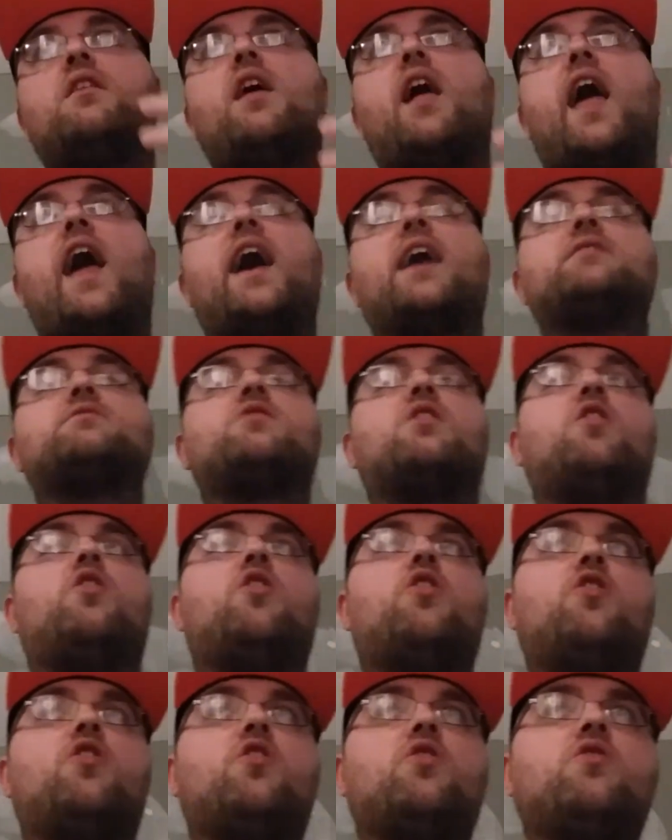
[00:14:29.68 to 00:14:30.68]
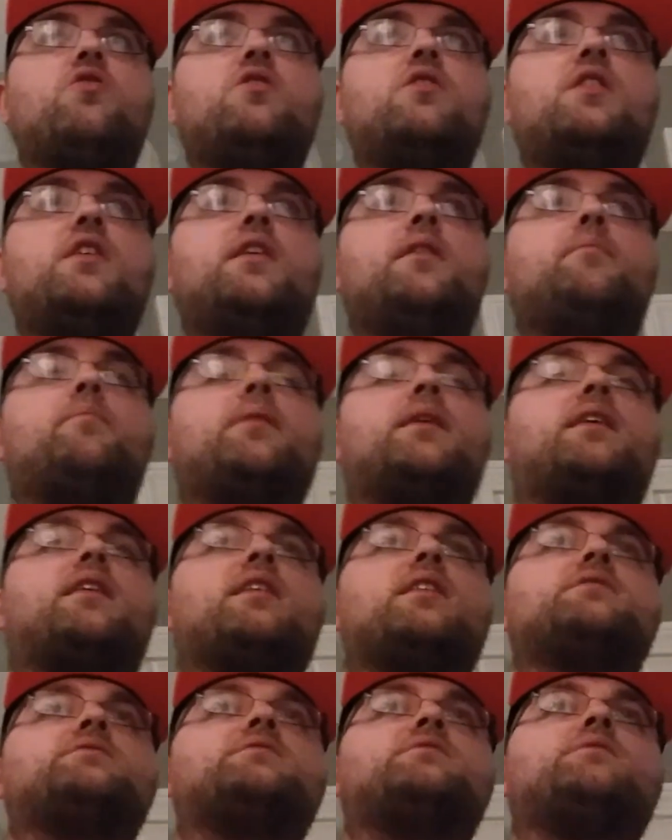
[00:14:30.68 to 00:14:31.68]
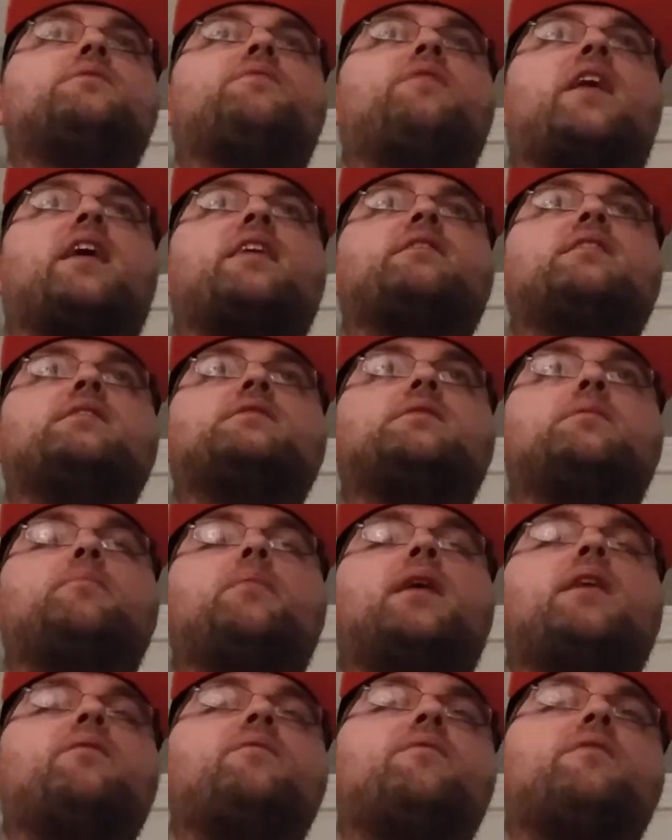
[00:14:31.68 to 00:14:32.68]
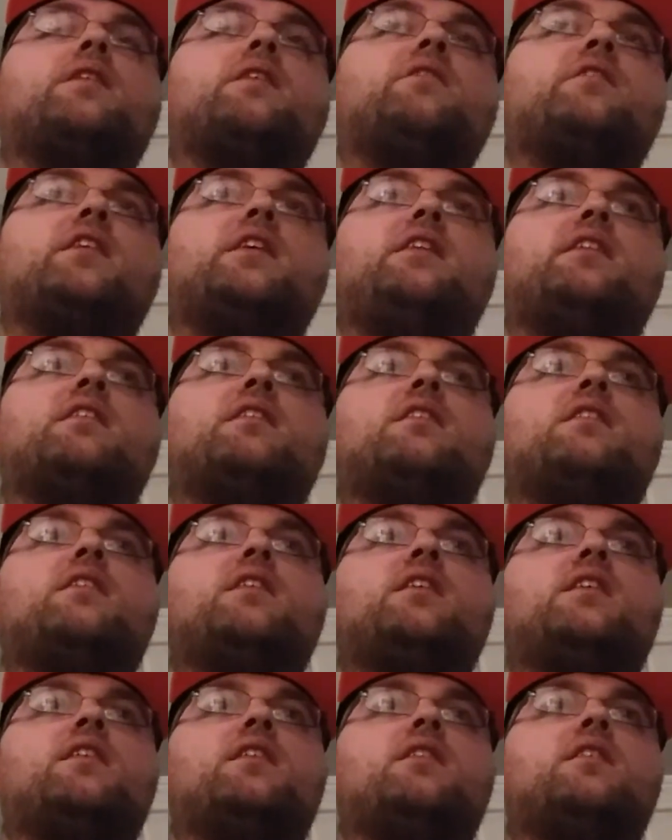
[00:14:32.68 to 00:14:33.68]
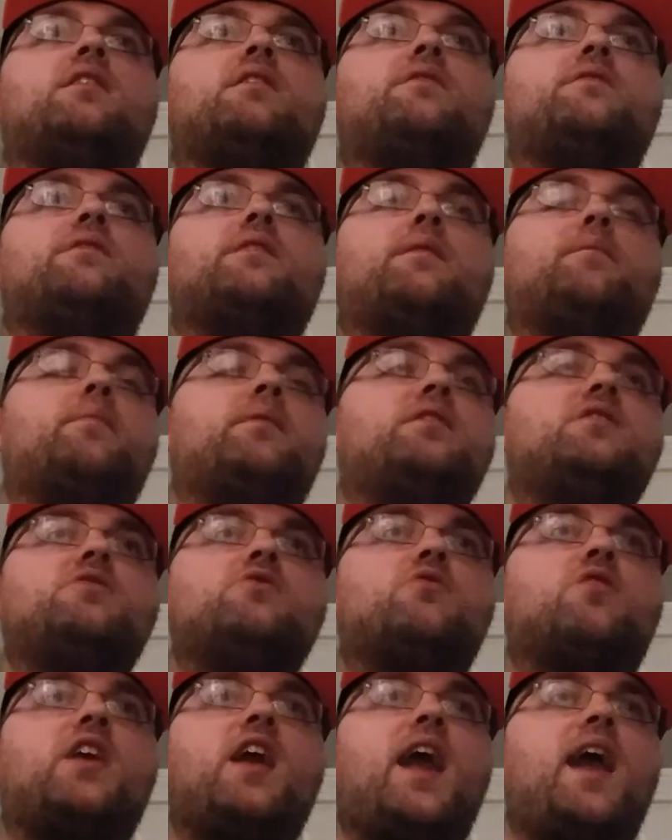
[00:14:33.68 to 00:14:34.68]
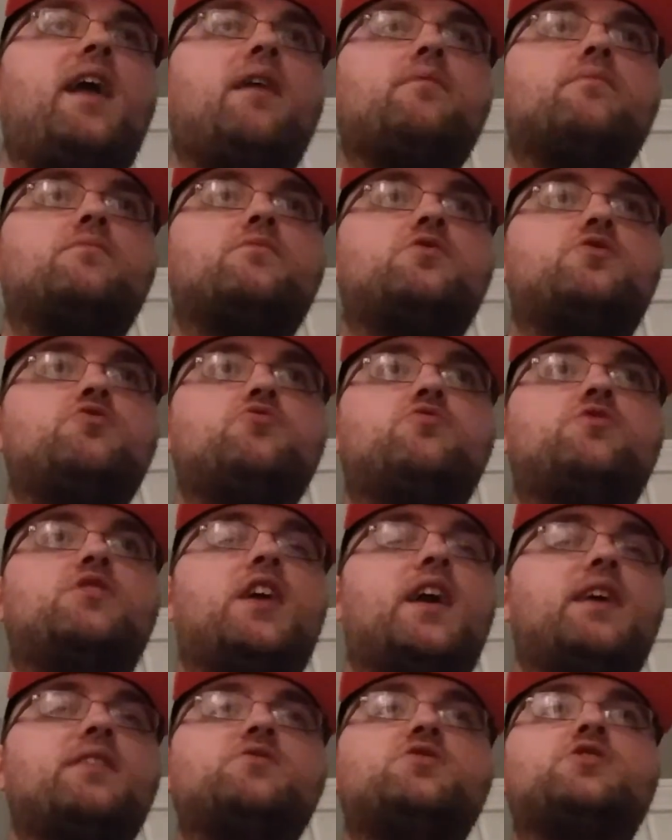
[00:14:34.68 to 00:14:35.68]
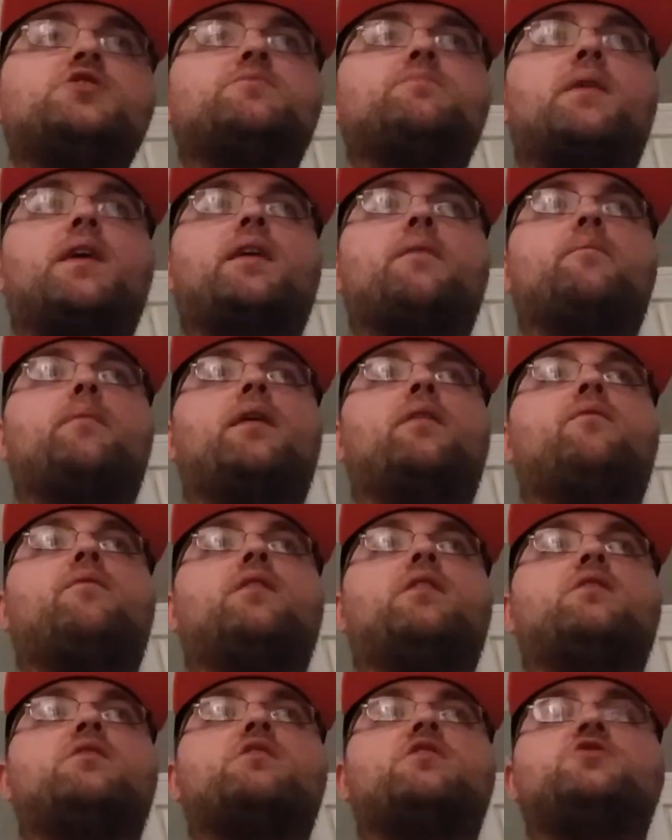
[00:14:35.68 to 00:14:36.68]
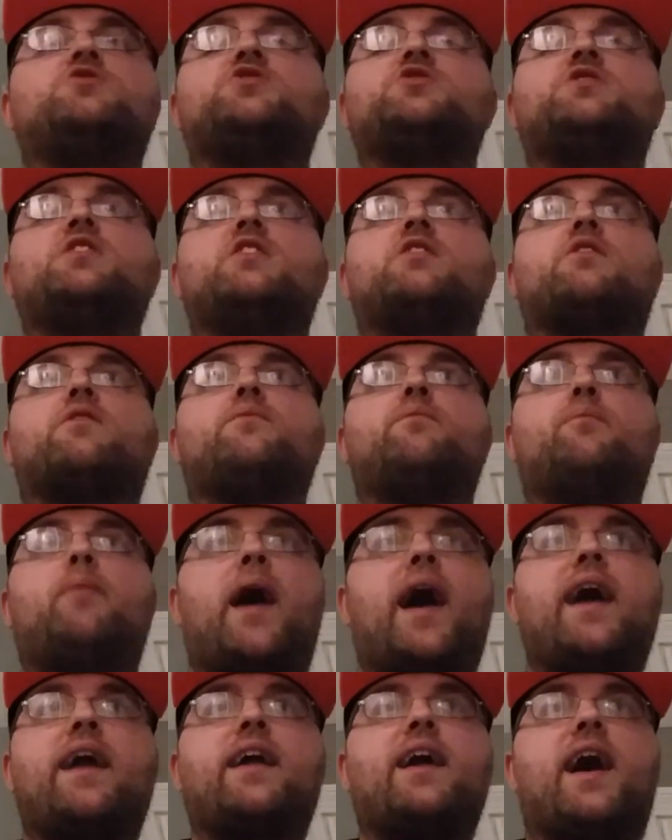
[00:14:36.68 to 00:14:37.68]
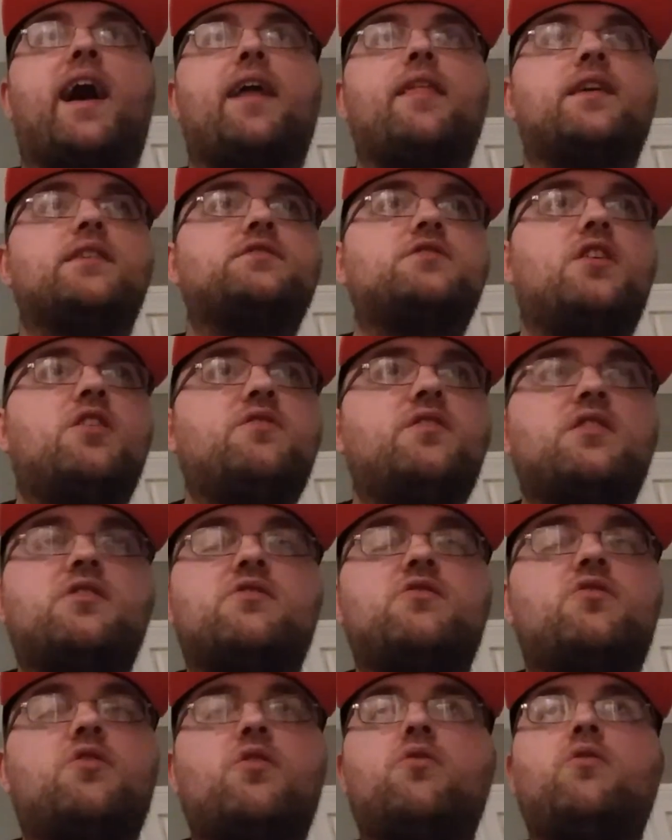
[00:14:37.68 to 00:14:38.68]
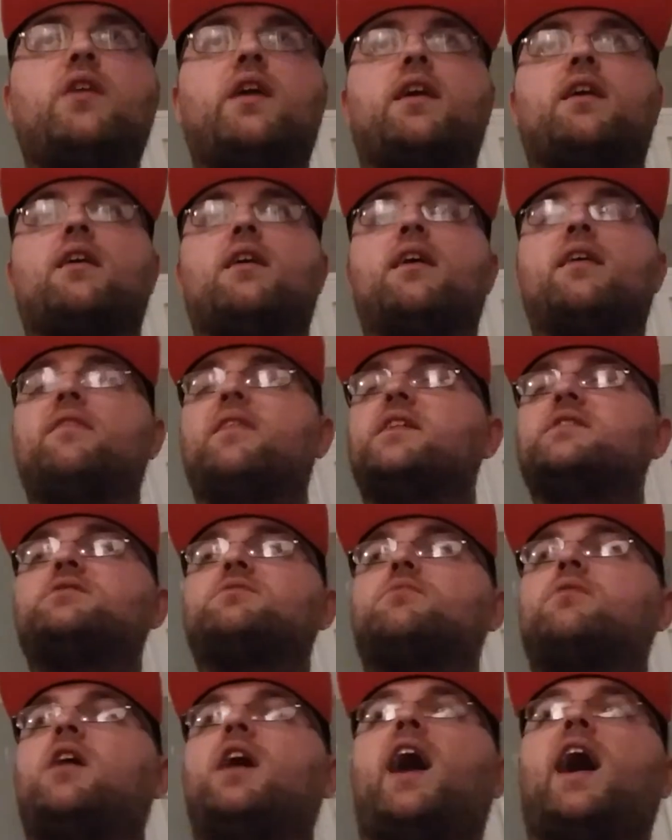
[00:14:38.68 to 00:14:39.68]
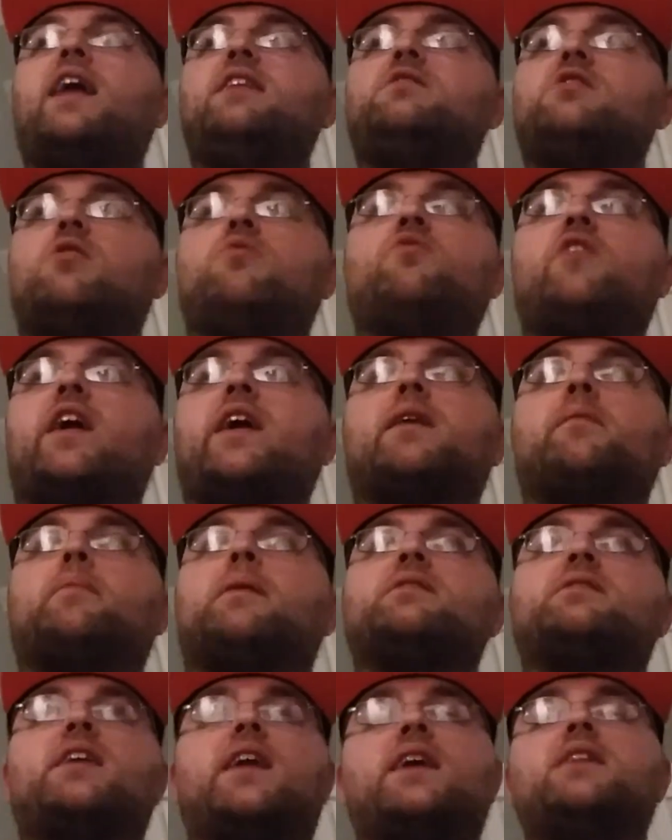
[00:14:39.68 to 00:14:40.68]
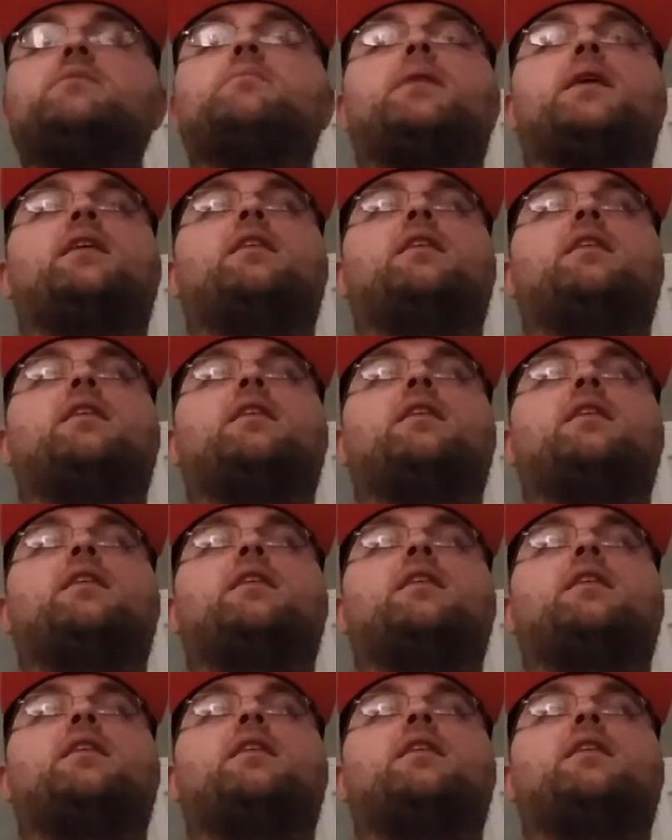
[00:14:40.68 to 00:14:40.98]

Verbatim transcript: as a whole because of the fact that the main villain, the, you can't, you can't just make a main villain a generic bad guy. That's all they're doing. And that's what I don't like about the anime.